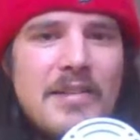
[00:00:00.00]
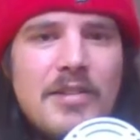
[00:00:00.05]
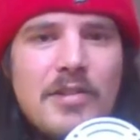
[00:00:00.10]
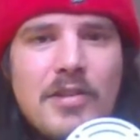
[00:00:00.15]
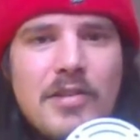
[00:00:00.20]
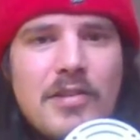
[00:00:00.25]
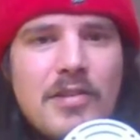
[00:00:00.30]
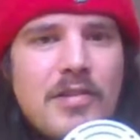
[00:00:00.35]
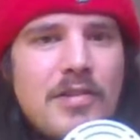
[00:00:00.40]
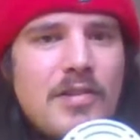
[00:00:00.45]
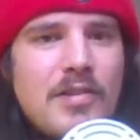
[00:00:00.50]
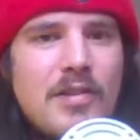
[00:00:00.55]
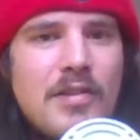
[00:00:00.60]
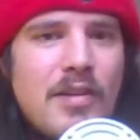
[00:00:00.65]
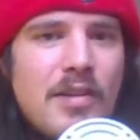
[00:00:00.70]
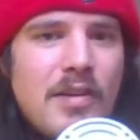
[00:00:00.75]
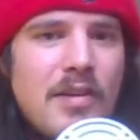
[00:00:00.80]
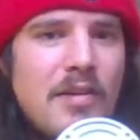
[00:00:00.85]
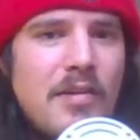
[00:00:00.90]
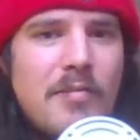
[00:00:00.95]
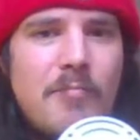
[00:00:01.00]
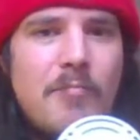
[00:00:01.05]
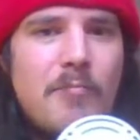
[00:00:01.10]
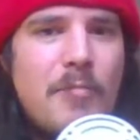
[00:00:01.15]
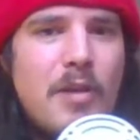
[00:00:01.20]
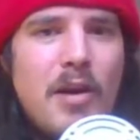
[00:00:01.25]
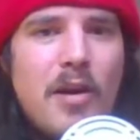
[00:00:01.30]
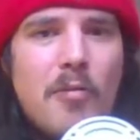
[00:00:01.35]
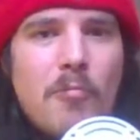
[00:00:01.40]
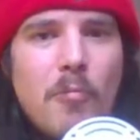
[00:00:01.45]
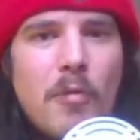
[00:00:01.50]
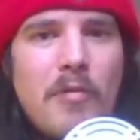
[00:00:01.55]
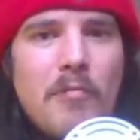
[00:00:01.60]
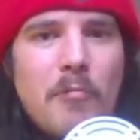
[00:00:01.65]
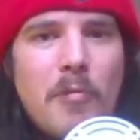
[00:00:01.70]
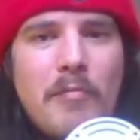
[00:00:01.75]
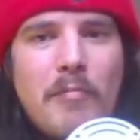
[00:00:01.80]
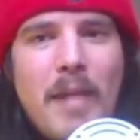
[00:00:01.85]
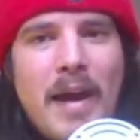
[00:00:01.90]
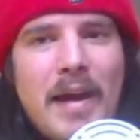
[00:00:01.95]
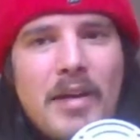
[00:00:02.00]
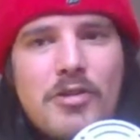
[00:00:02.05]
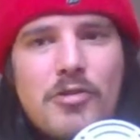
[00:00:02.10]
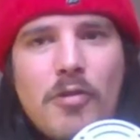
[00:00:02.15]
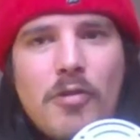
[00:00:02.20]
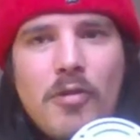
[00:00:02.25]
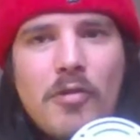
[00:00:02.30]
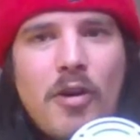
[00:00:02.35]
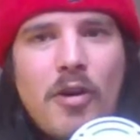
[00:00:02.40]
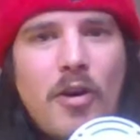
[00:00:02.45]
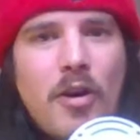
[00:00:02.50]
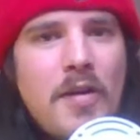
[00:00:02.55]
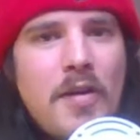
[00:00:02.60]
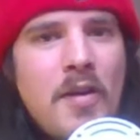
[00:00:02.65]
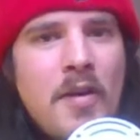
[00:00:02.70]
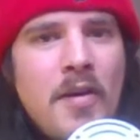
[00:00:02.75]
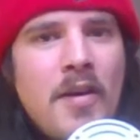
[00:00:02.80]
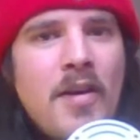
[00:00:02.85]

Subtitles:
just, with Megatron gone,